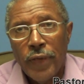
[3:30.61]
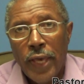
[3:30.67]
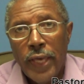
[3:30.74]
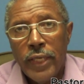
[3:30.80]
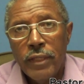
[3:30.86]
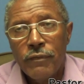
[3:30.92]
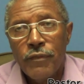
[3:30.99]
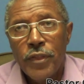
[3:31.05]

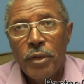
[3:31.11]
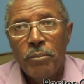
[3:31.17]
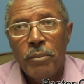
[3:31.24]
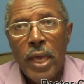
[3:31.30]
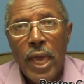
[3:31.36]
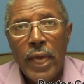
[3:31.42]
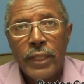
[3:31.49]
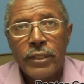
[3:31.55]
8 of them
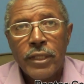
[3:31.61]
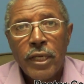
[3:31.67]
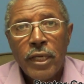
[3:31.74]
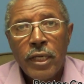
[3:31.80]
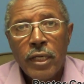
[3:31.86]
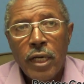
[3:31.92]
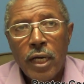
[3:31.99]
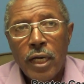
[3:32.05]
had
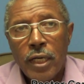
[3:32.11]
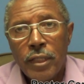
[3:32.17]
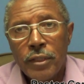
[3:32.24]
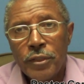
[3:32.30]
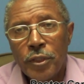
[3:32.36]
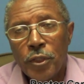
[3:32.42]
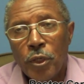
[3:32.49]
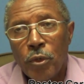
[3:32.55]

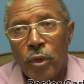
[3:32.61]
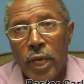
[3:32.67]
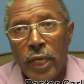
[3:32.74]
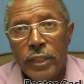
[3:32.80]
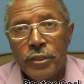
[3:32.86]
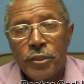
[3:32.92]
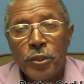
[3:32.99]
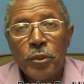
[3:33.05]

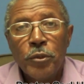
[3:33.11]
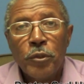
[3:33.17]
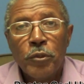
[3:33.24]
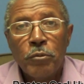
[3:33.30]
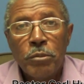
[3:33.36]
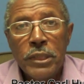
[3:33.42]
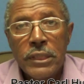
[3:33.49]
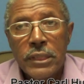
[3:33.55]
had 2,
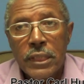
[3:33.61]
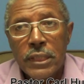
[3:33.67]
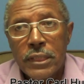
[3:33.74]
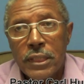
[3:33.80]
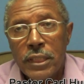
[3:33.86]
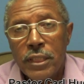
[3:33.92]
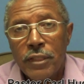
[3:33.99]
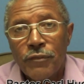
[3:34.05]
it would be
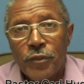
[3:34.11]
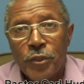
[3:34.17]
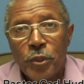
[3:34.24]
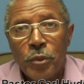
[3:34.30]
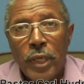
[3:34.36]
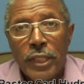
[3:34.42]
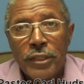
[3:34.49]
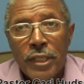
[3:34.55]
16. If
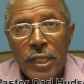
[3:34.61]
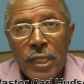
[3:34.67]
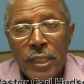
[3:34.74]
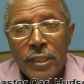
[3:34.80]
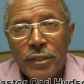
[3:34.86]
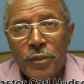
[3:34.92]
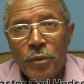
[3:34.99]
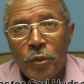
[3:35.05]
2 had
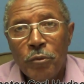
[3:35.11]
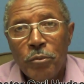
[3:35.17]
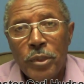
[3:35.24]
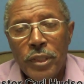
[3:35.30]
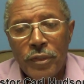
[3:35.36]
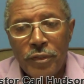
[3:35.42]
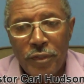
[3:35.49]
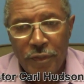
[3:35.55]
2, it would
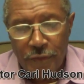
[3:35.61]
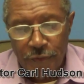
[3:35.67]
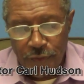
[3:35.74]
be, you